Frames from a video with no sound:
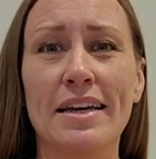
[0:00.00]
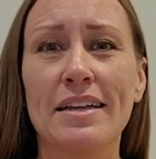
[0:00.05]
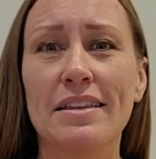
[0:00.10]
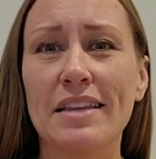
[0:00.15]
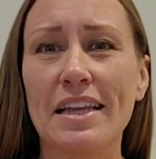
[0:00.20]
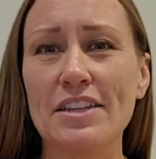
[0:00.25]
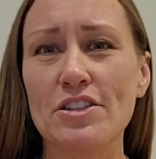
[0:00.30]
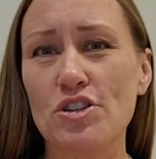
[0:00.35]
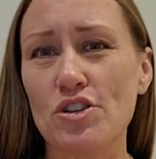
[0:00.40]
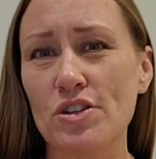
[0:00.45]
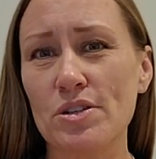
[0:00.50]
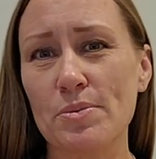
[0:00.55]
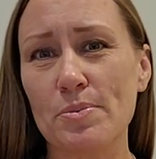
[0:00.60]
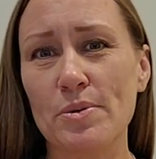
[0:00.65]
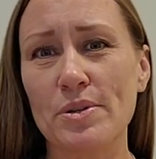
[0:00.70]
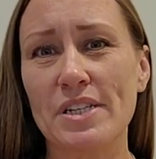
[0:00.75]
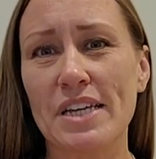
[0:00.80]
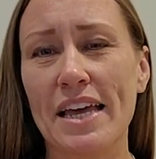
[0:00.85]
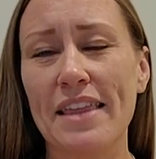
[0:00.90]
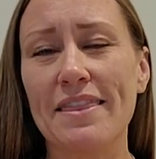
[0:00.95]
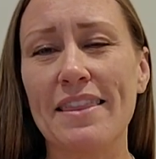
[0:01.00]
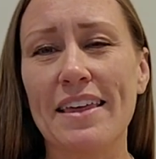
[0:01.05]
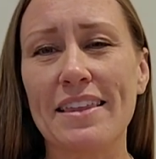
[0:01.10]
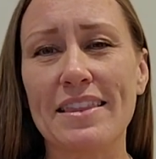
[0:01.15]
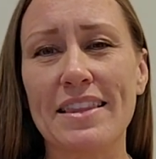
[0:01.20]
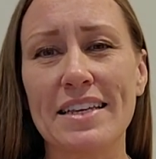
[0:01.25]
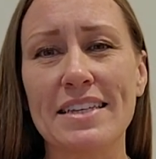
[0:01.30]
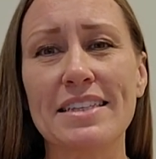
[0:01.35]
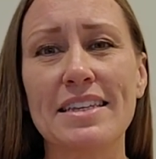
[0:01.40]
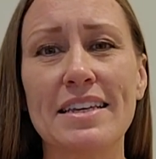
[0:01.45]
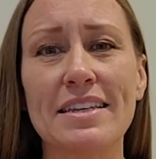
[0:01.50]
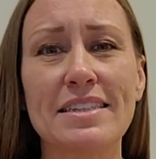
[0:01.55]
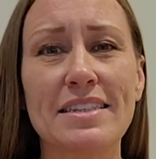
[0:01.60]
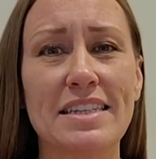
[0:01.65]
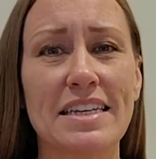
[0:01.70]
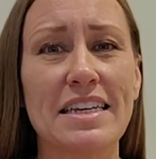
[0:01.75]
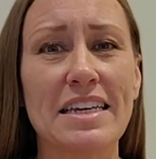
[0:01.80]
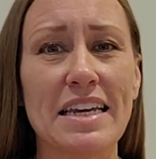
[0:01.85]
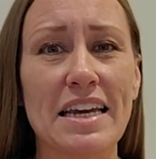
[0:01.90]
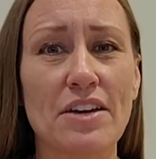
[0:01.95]
Let's just pretend that this
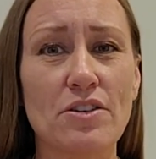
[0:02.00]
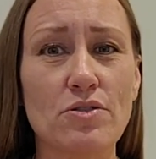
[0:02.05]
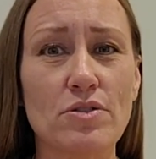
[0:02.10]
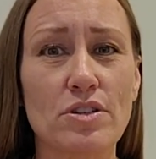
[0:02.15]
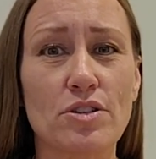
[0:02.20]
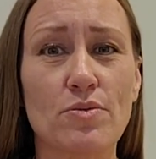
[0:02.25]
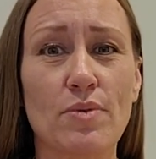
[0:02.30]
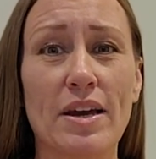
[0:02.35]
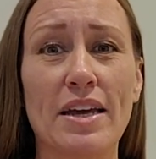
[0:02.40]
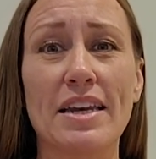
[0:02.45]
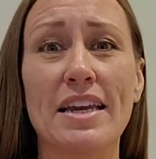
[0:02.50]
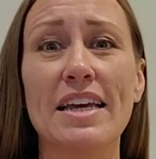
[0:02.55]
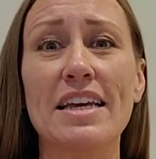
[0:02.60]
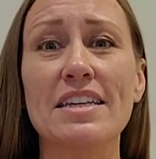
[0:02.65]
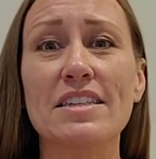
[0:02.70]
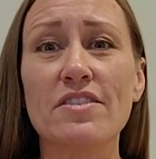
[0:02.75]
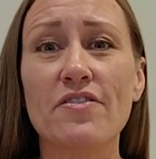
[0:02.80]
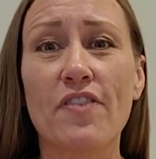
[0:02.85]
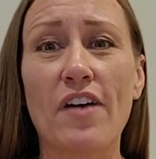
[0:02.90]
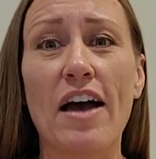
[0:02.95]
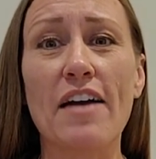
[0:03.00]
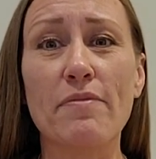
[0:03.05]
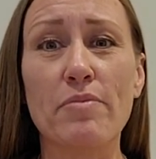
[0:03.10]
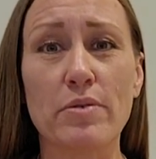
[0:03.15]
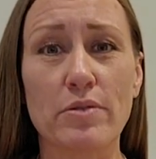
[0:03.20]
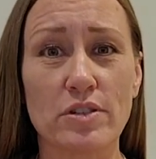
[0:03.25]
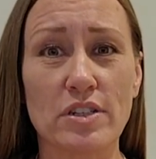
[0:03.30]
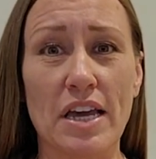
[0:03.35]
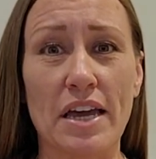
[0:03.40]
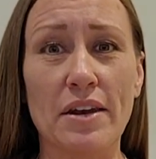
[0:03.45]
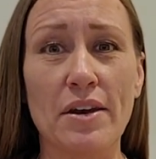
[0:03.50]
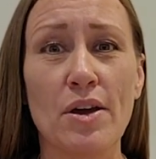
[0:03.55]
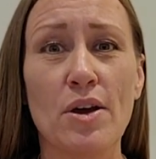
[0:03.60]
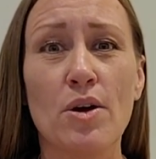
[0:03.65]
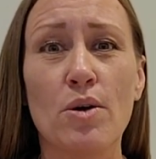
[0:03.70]
CD interest rate is 5%,